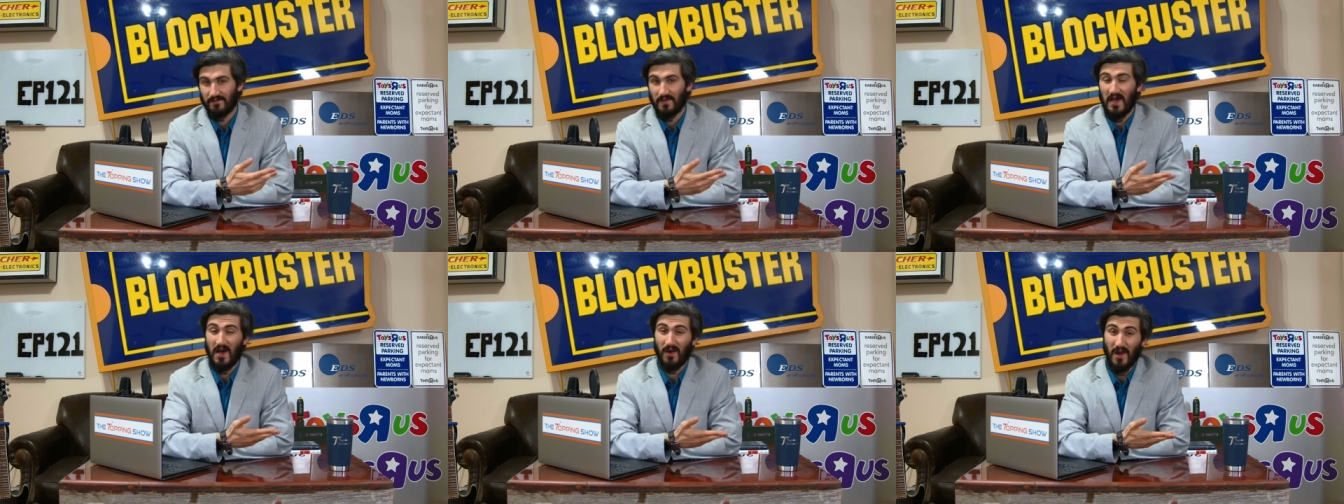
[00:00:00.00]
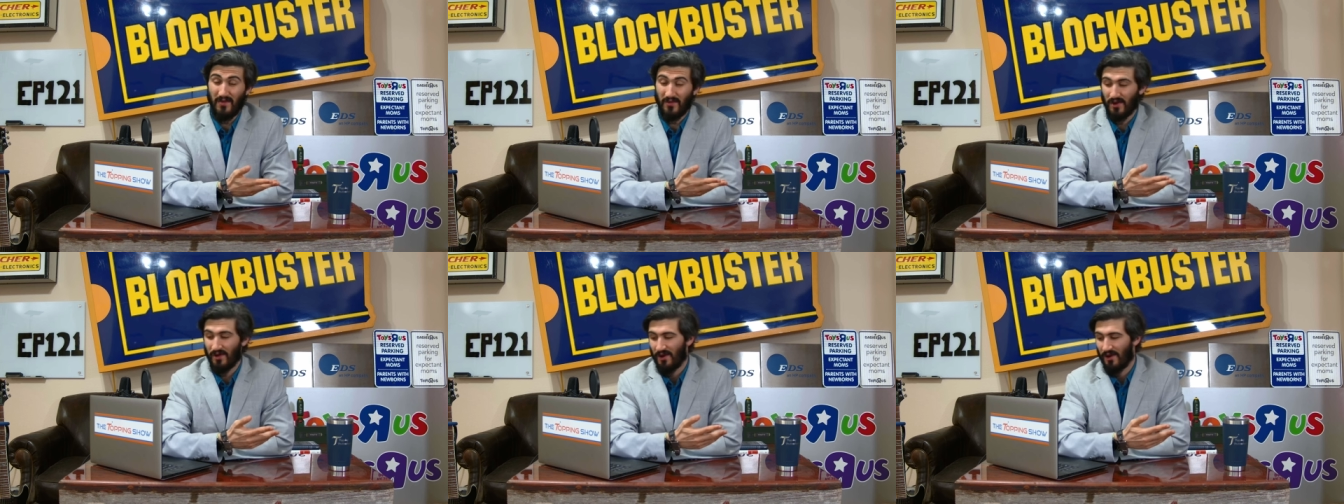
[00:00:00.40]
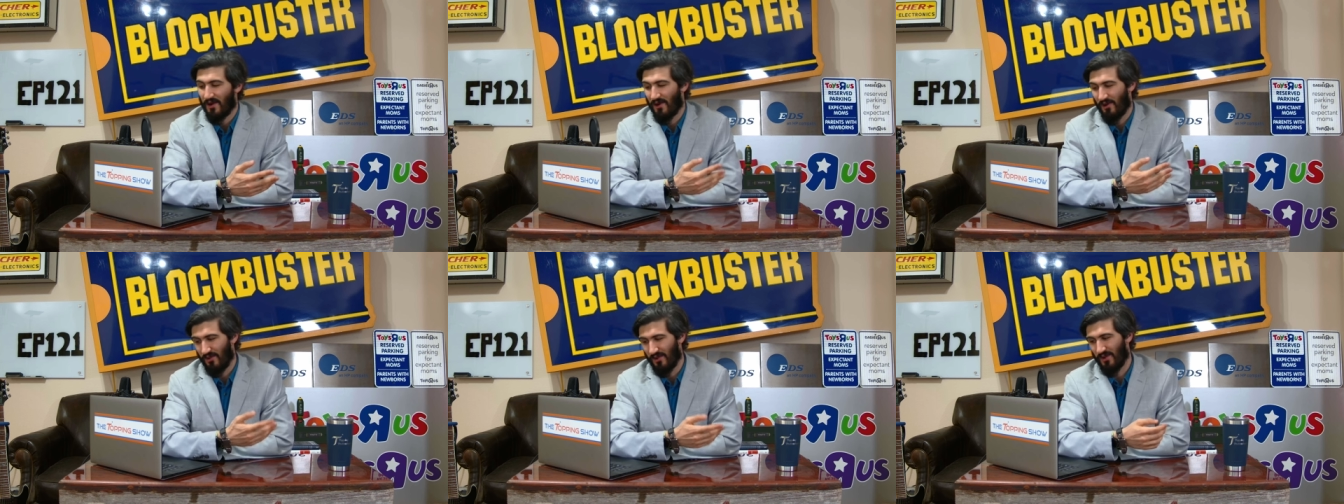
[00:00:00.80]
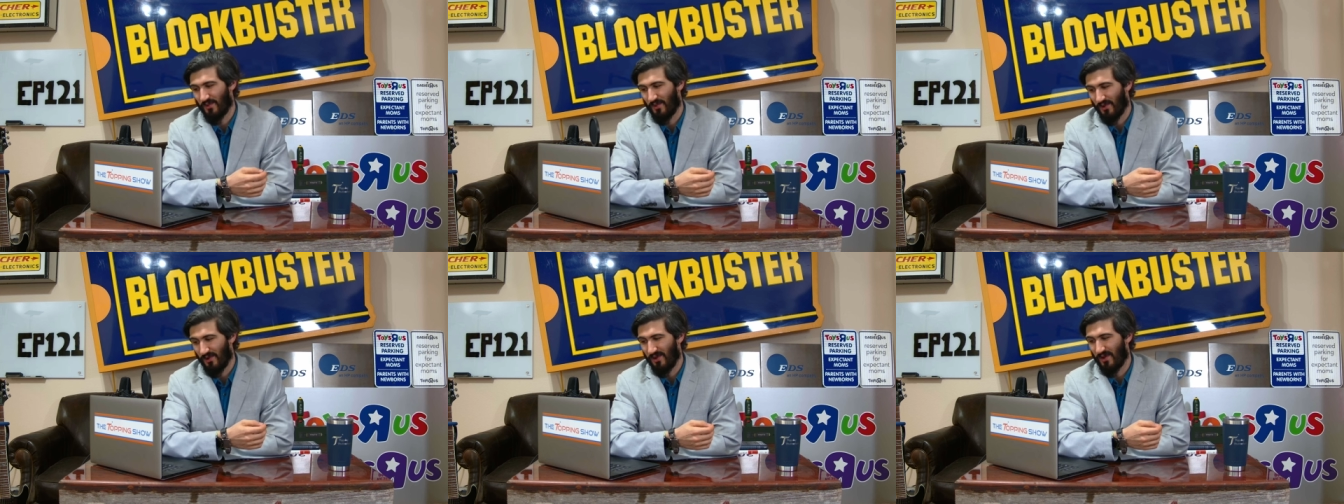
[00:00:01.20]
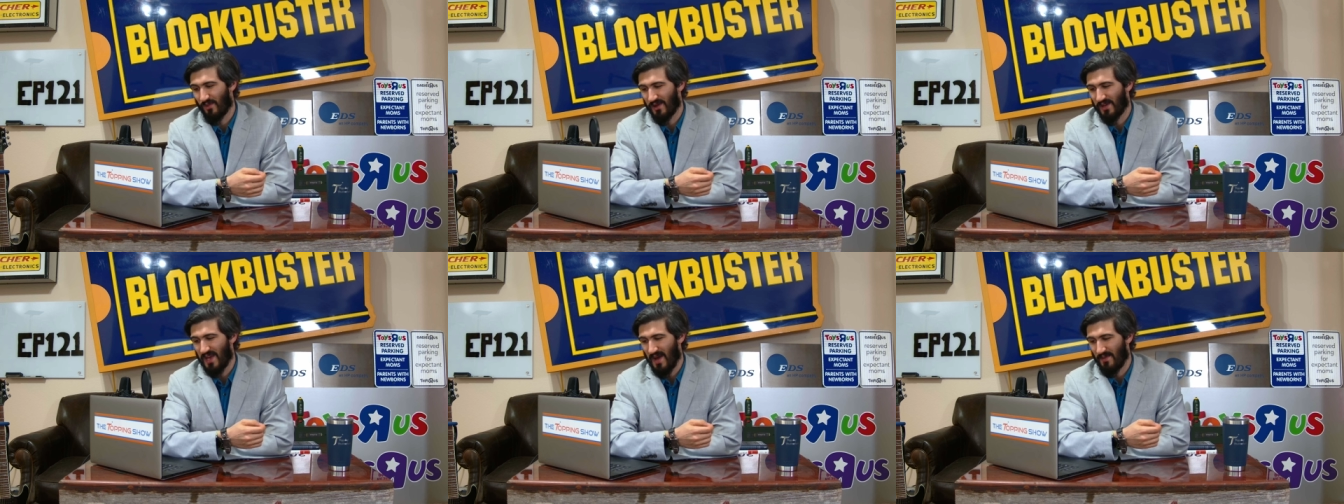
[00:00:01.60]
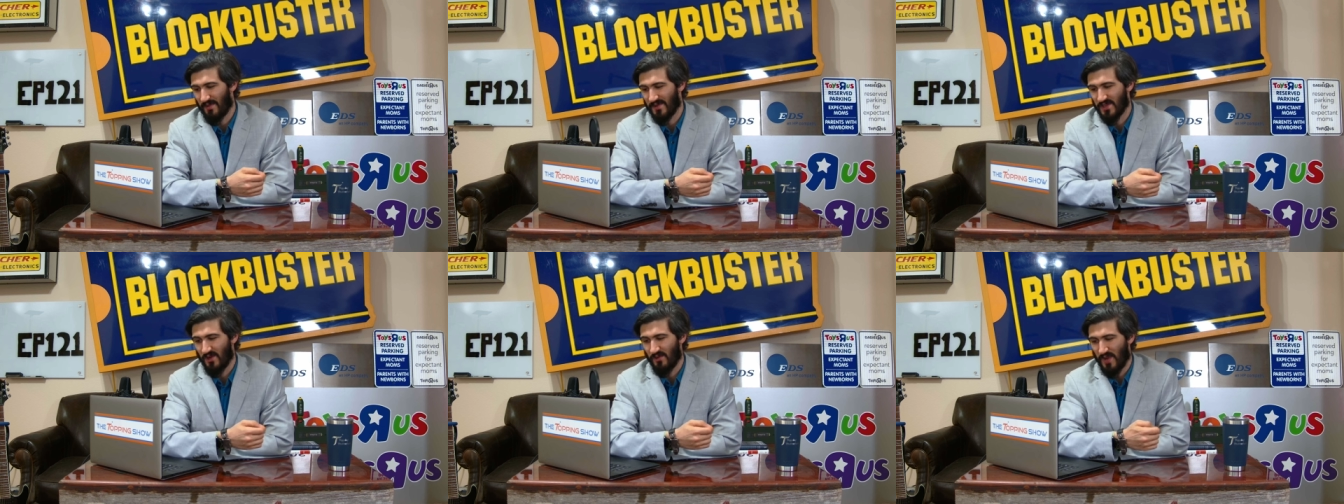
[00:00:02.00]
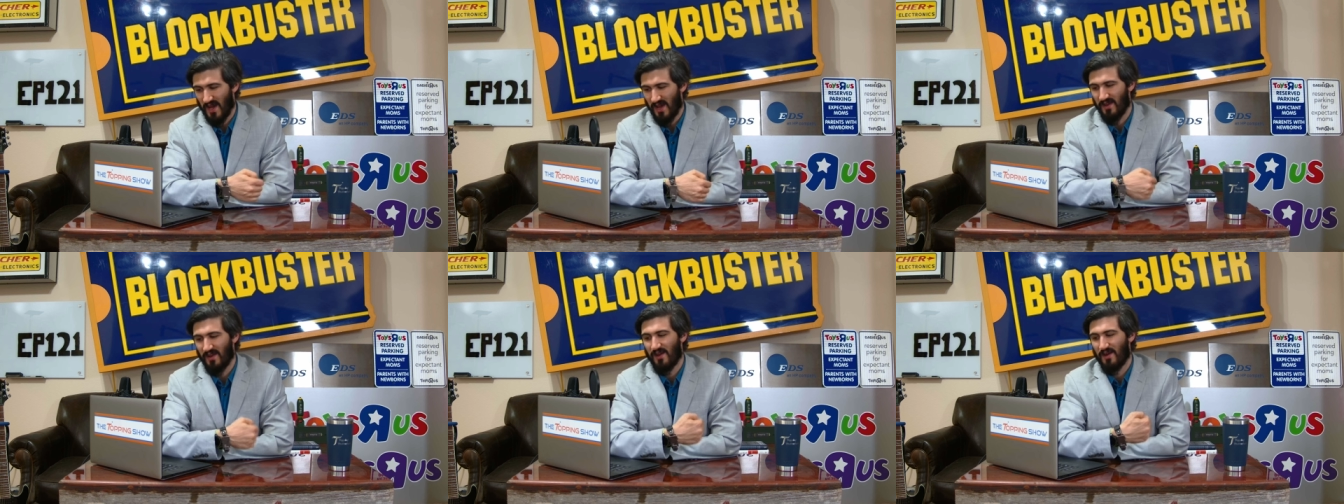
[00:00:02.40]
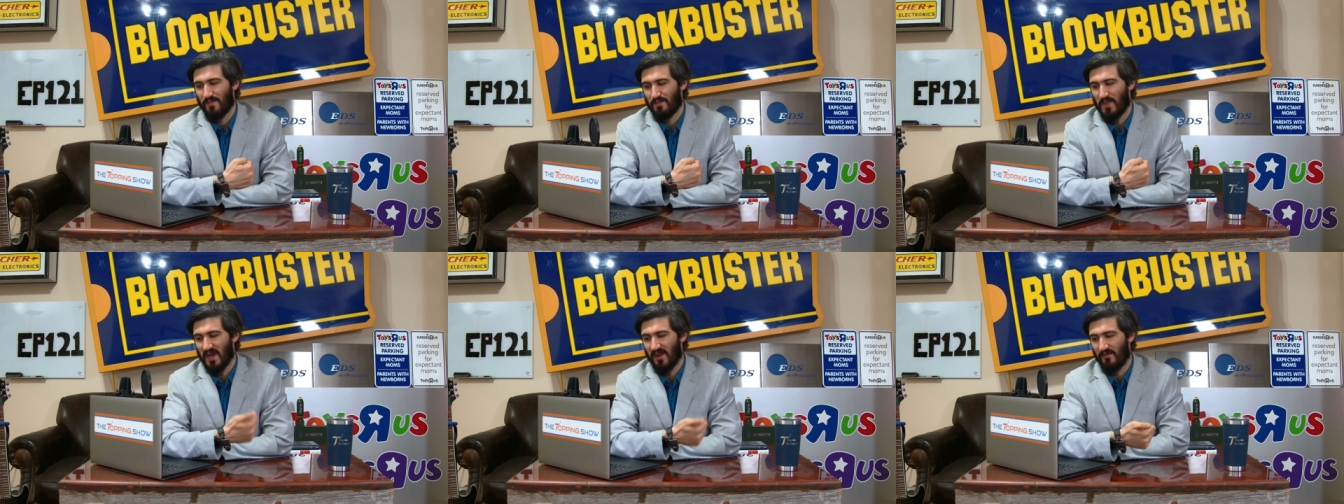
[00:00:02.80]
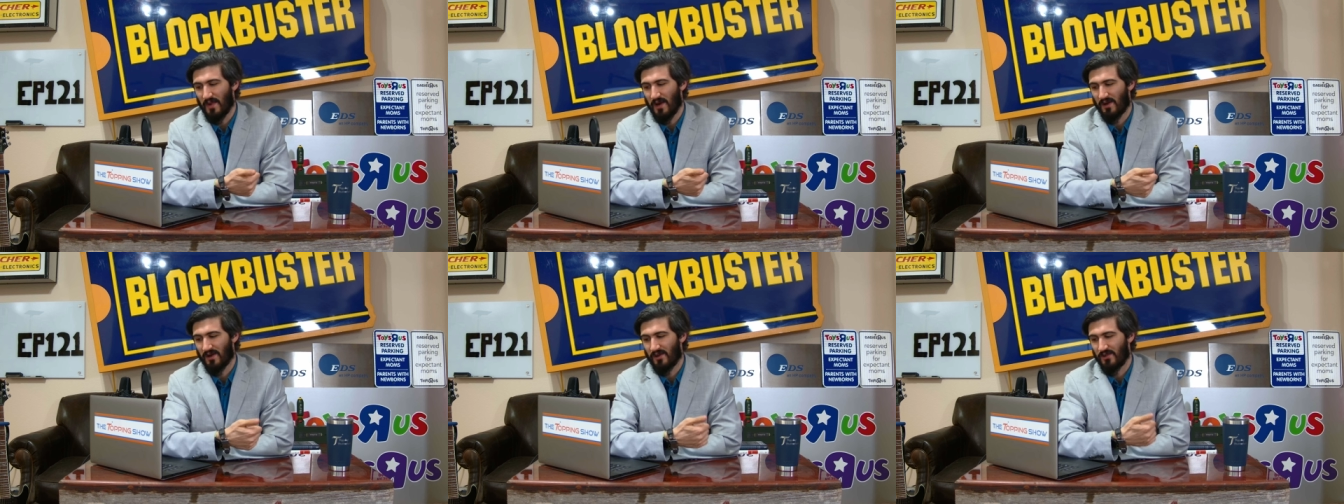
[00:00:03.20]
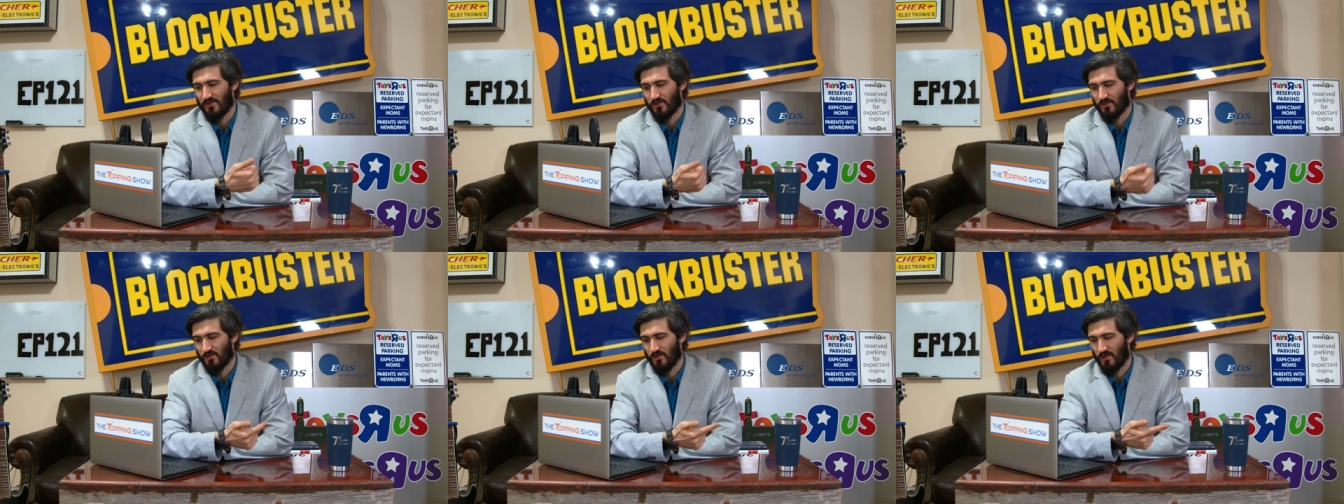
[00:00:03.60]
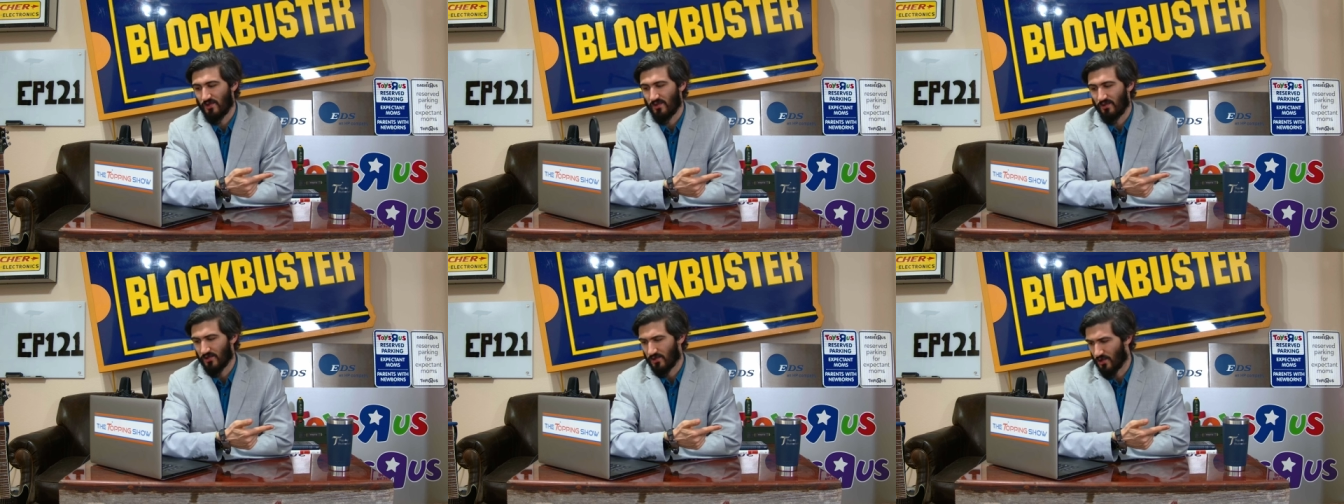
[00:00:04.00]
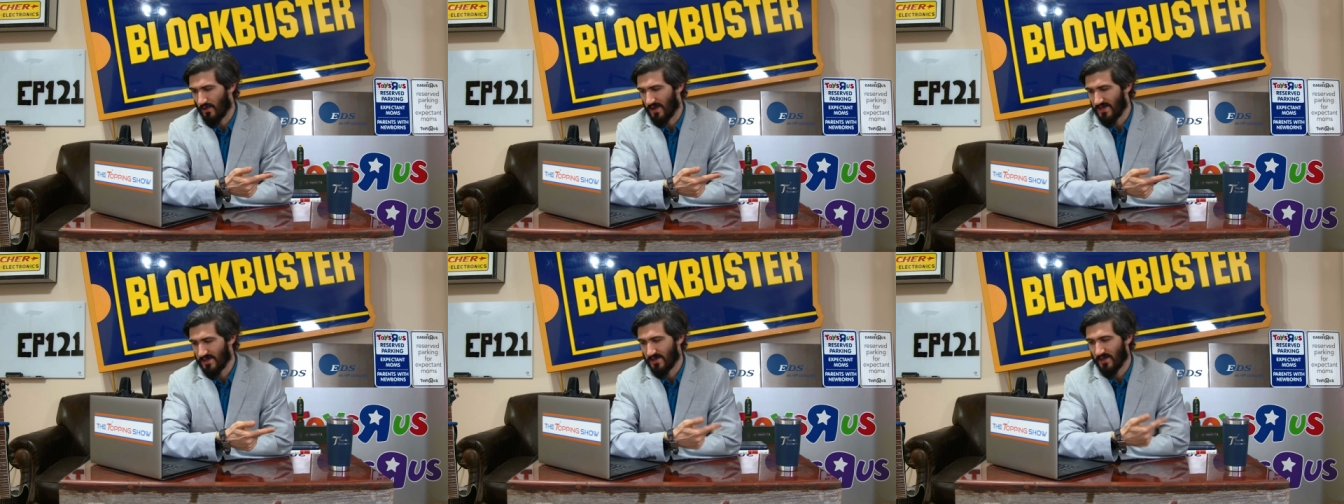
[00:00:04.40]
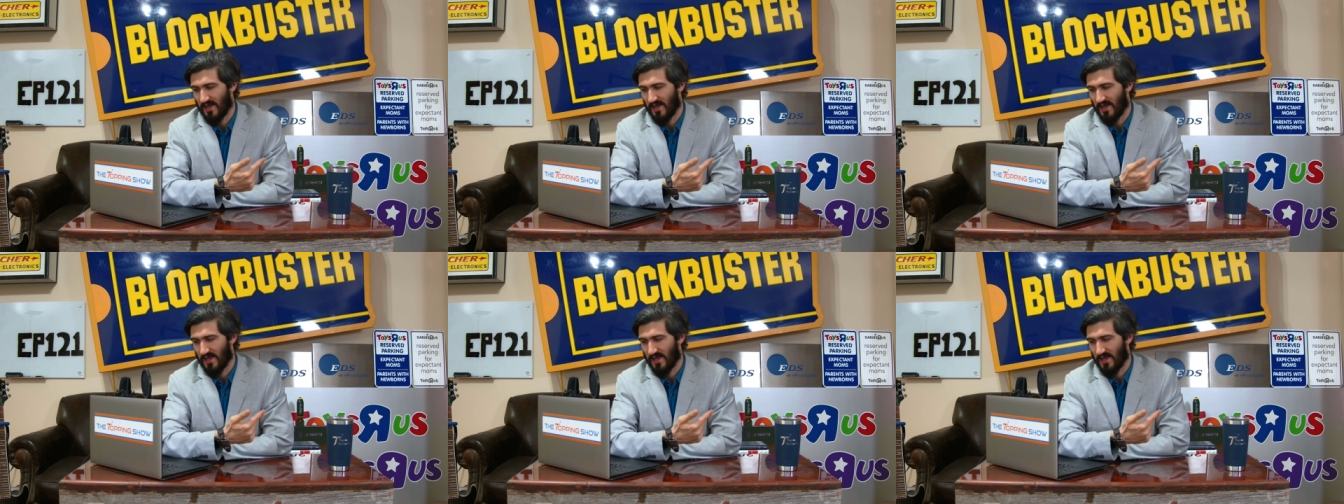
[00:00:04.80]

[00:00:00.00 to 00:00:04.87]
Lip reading: However, Early Warning Capital is owned by Bank of America, Truist,